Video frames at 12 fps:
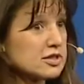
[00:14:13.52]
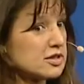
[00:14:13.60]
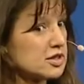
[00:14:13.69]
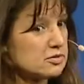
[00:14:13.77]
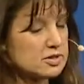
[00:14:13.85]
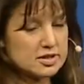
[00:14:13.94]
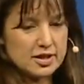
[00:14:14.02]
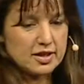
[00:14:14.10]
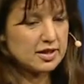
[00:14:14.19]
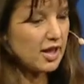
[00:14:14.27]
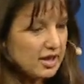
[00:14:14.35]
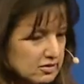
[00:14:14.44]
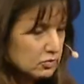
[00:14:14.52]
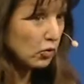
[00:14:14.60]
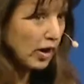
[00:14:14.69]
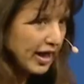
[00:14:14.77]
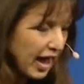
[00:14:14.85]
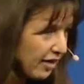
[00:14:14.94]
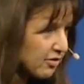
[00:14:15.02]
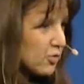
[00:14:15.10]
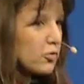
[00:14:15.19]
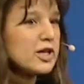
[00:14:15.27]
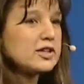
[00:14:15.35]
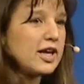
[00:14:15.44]
and she was like yes why haven't
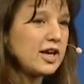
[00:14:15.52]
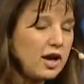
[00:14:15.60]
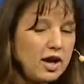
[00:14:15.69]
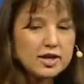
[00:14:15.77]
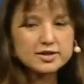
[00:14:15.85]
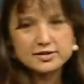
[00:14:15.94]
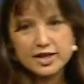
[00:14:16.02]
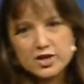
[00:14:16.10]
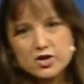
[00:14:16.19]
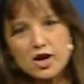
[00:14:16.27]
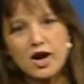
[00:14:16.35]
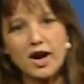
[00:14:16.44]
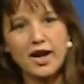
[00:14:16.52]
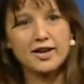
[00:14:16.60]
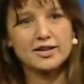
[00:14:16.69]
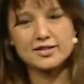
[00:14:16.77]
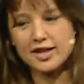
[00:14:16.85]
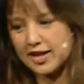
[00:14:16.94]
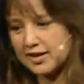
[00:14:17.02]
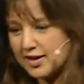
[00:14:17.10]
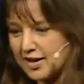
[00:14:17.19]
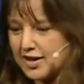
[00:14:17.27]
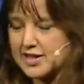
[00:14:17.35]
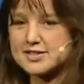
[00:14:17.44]
we and they hugged and they cried and then
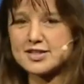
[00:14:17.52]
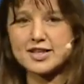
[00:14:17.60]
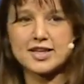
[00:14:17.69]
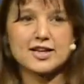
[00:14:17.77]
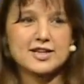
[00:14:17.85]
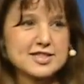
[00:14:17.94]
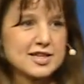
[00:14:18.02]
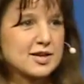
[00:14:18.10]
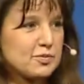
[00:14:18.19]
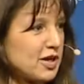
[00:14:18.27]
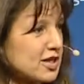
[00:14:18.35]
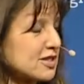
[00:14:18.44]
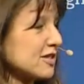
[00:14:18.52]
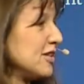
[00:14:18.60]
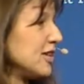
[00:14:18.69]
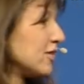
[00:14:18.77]
they said can i take a picture they were